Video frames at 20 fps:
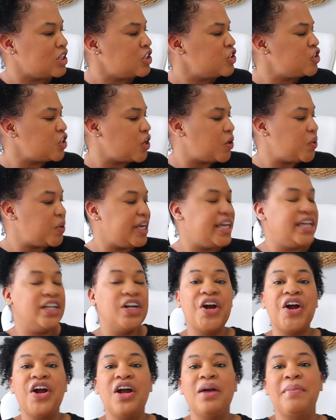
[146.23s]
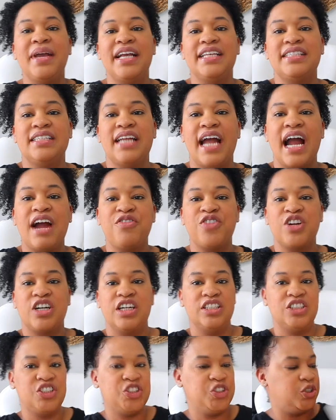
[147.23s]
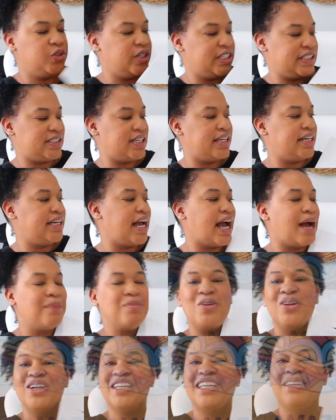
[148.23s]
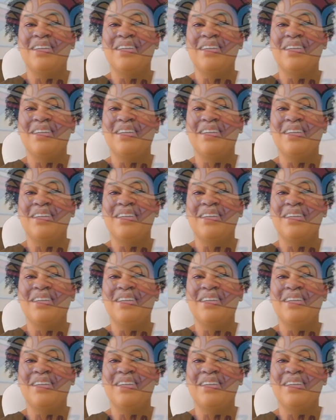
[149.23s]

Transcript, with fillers: So in her Amazing Africa unit study, I'm gonna